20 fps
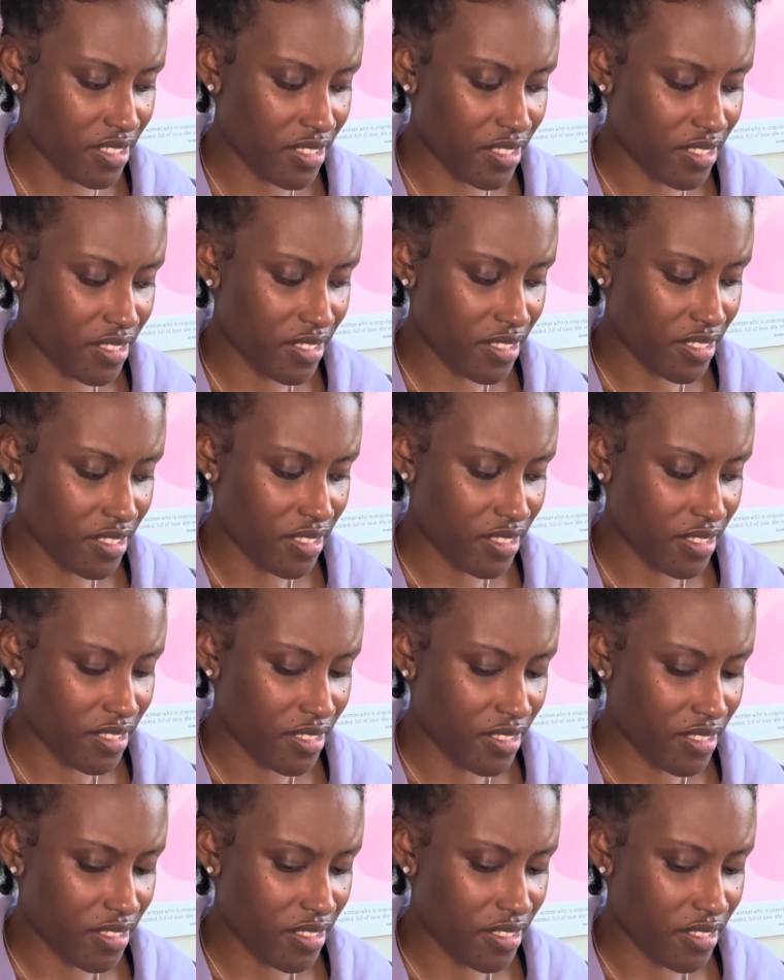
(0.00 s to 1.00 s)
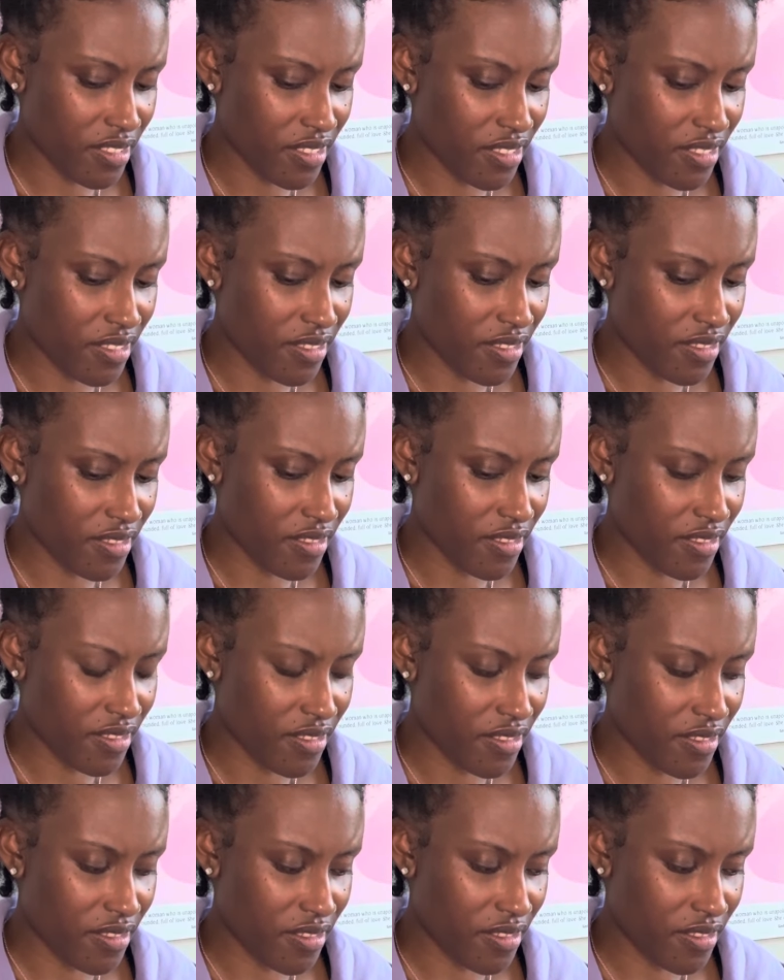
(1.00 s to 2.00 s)

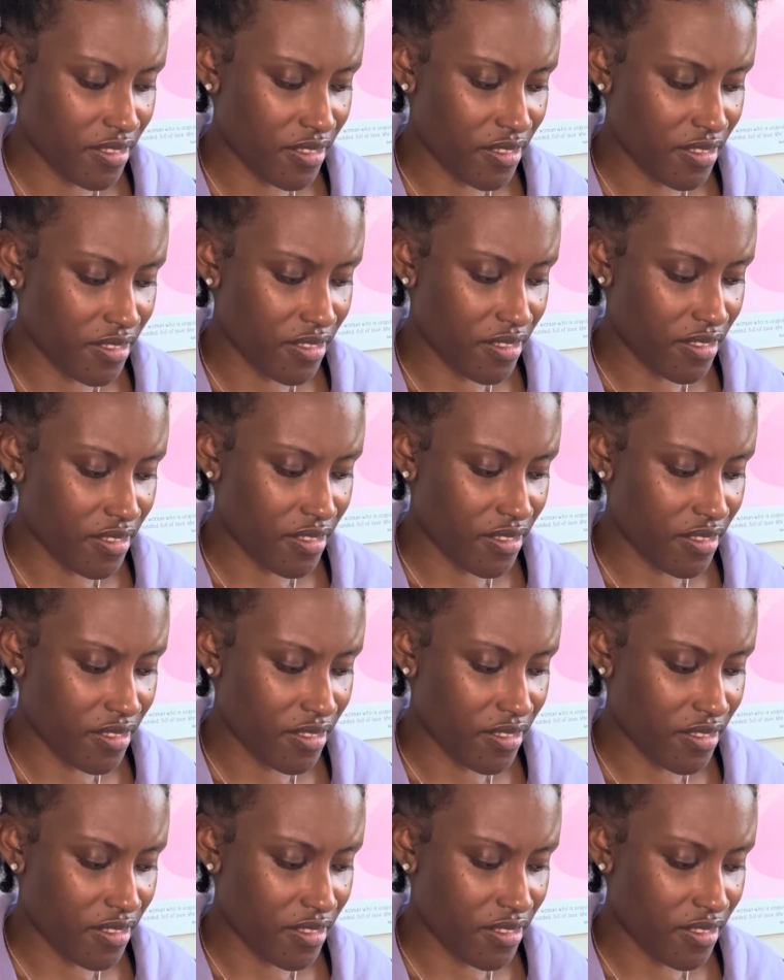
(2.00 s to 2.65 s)
(no one is talking)